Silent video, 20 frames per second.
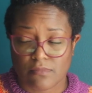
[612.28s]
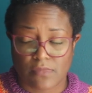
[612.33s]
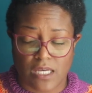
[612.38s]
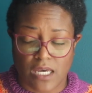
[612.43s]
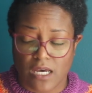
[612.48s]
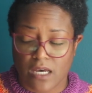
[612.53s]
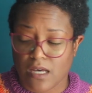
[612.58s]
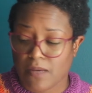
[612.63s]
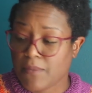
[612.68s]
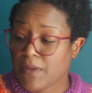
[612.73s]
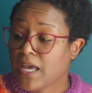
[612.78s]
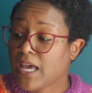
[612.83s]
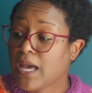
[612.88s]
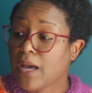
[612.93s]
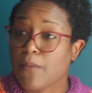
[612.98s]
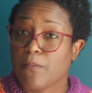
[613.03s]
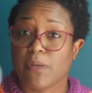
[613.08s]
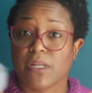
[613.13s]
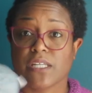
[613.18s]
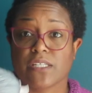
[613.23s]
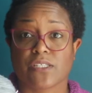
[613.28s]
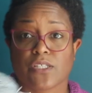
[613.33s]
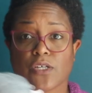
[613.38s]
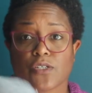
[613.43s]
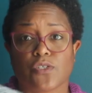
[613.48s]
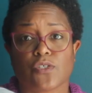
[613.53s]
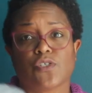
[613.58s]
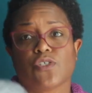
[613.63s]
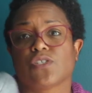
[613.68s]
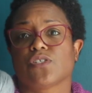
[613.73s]
But it's
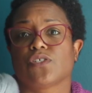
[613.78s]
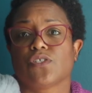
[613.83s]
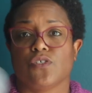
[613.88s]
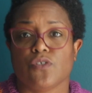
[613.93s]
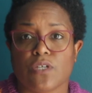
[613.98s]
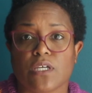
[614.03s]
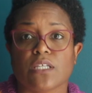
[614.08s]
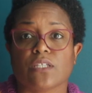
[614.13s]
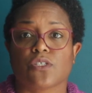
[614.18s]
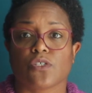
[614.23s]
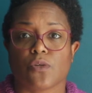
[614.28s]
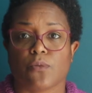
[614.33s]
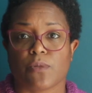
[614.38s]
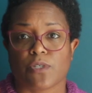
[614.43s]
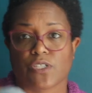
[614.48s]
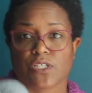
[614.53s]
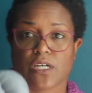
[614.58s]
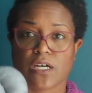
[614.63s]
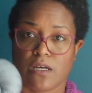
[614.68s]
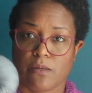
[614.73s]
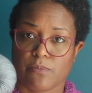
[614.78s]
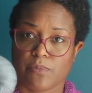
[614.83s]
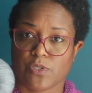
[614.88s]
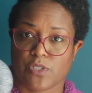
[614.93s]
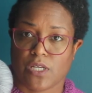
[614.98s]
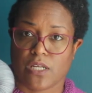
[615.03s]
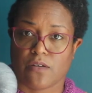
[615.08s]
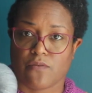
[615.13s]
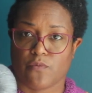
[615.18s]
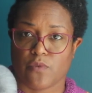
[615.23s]
also just, you get so much
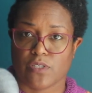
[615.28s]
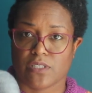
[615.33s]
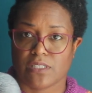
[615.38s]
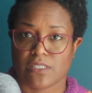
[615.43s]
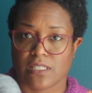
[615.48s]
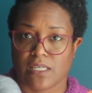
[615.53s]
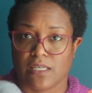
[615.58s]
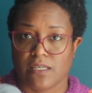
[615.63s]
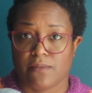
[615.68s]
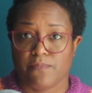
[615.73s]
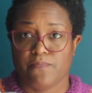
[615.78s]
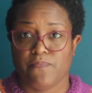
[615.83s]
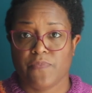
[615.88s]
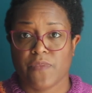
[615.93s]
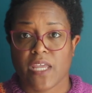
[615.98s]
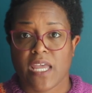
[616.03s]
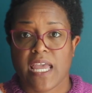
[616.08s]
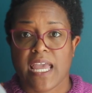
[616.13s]
accomplished out of one skein.